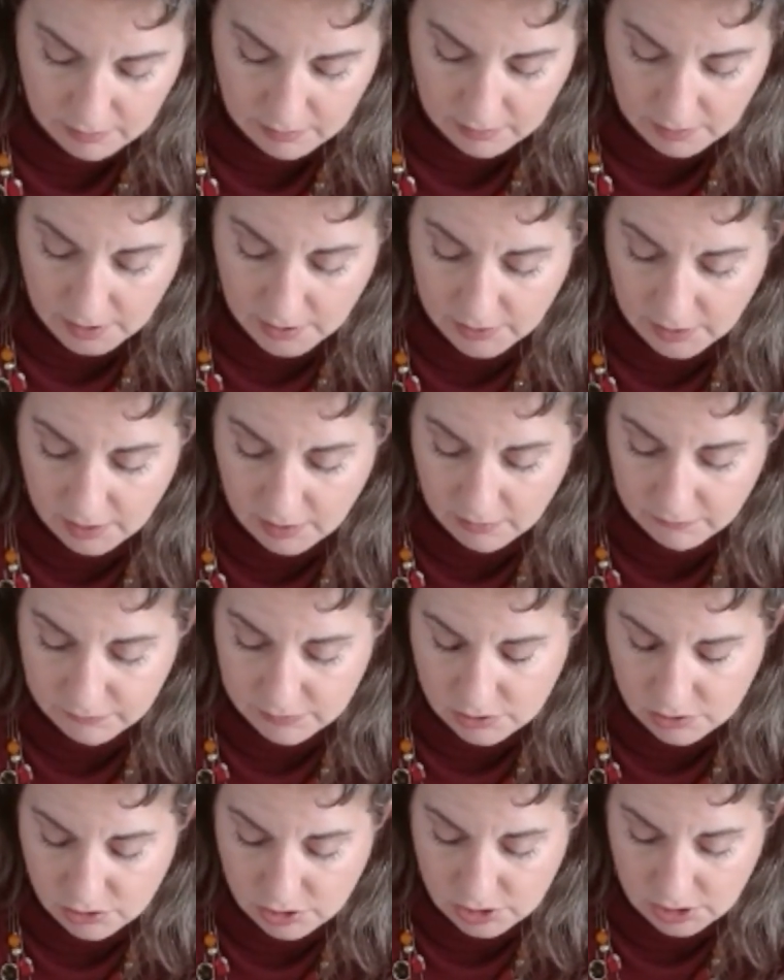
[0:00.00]
And the gift
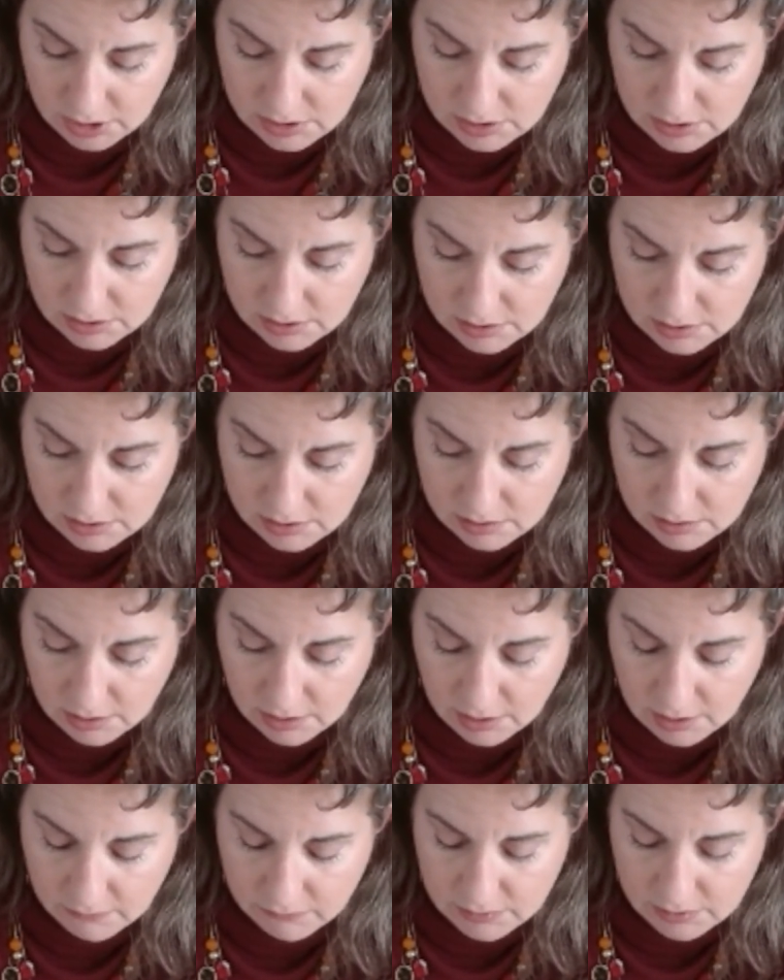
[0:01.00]
is justice. The
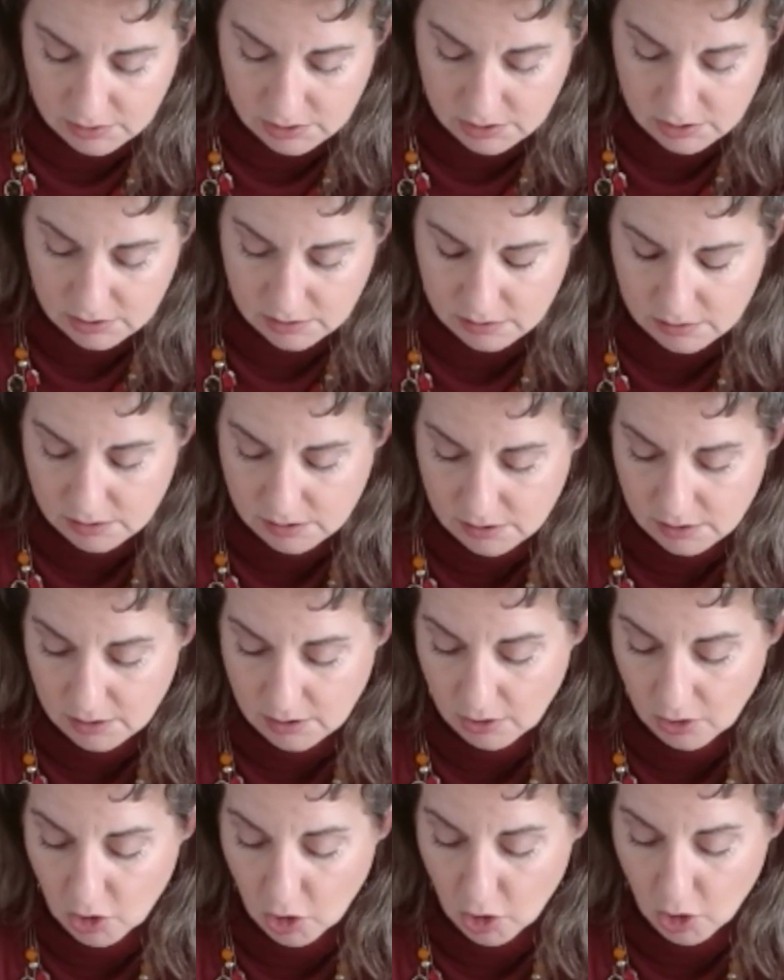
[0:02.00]
gift is
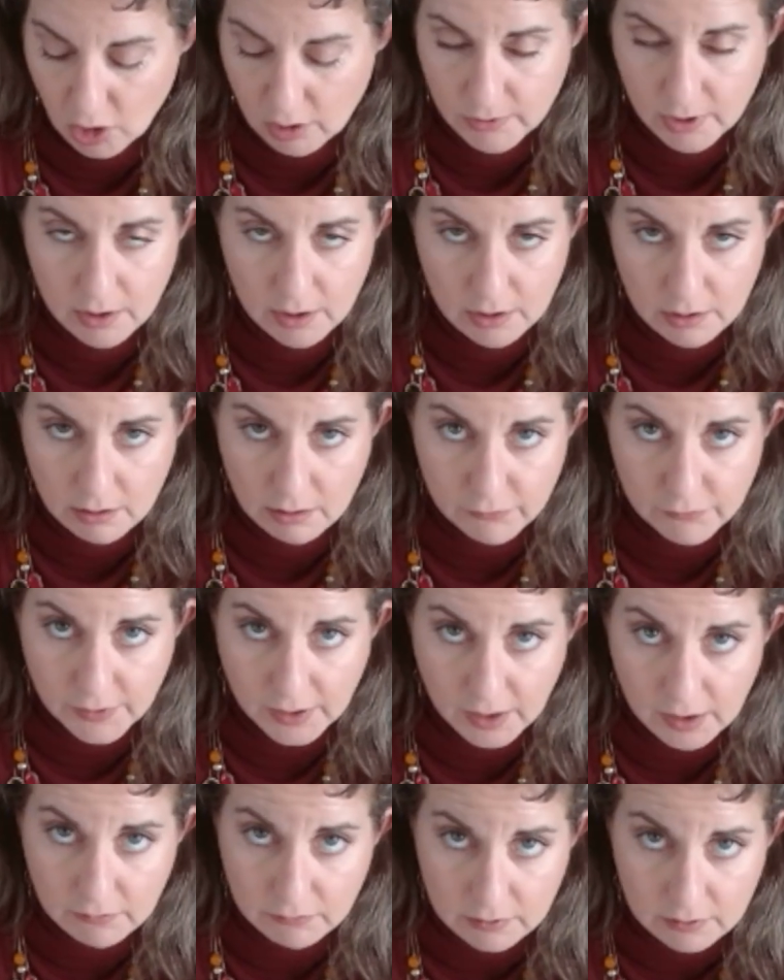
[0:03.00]
karma in your
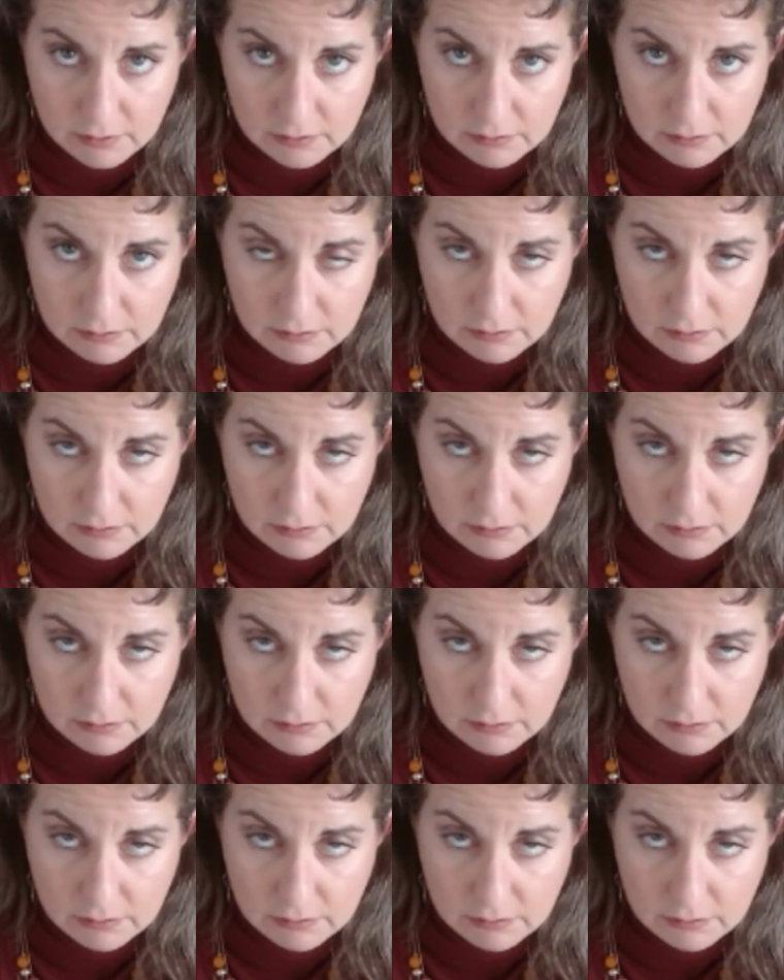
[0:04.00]
favor.